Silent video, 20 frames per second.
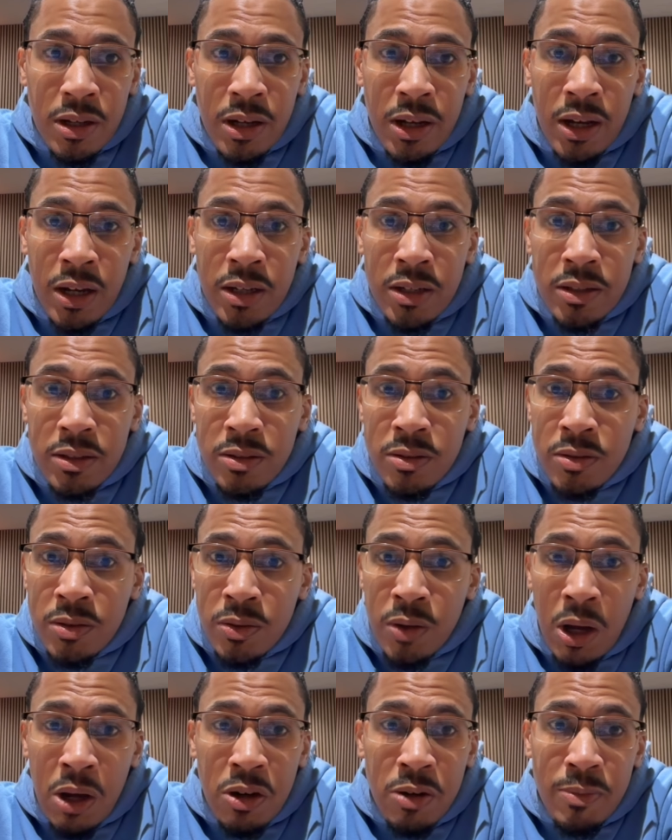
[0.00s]
and
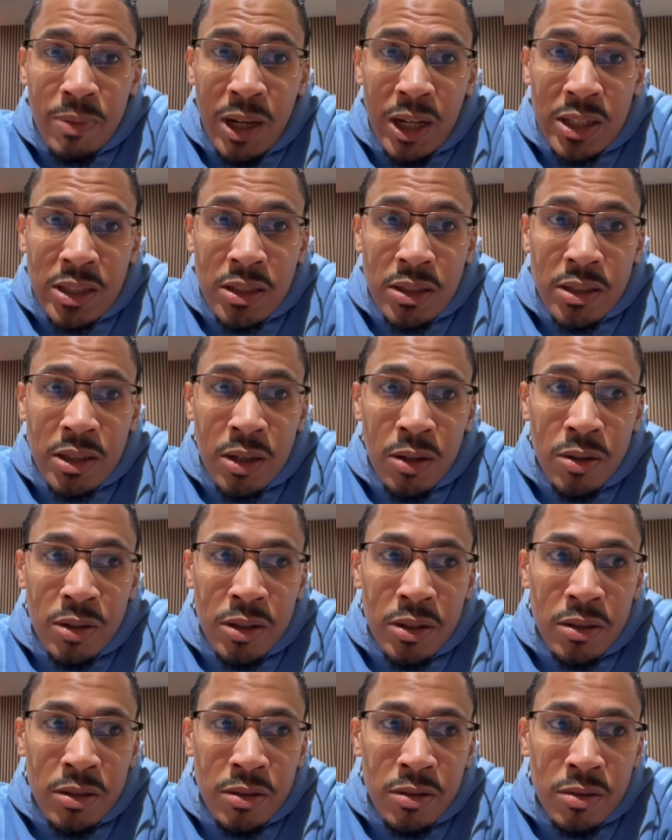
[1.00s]
how the mics are
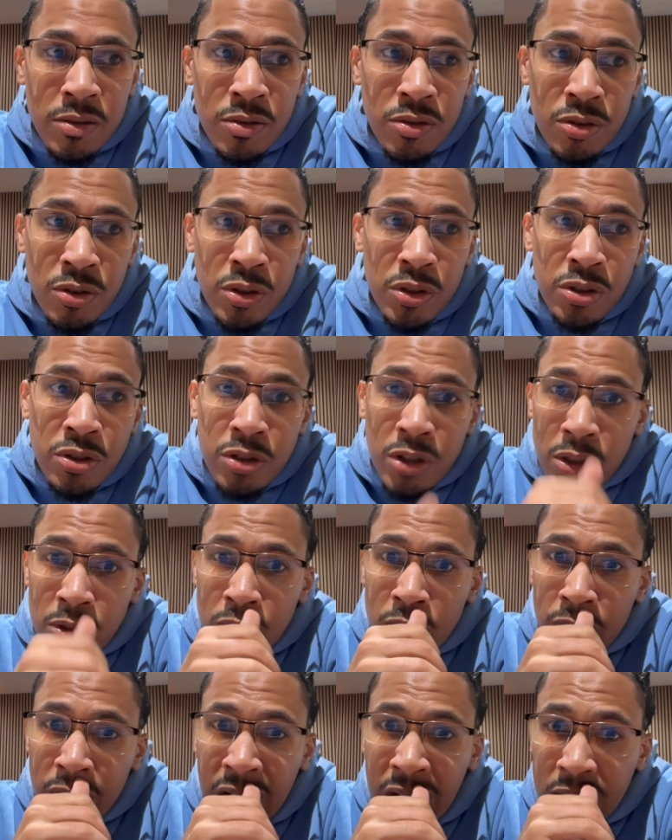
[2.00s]
sounding. So it starts
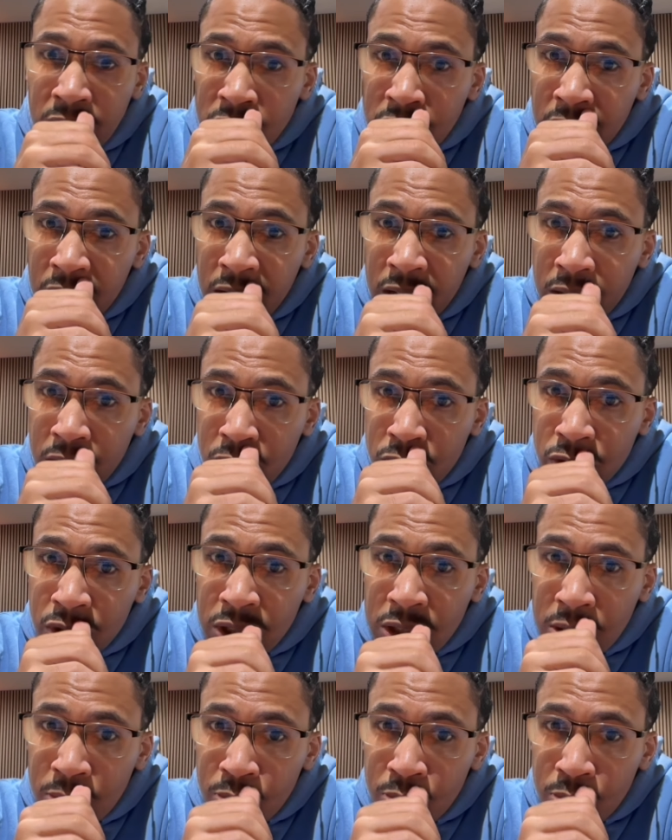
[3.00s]
with that. I just get like a noise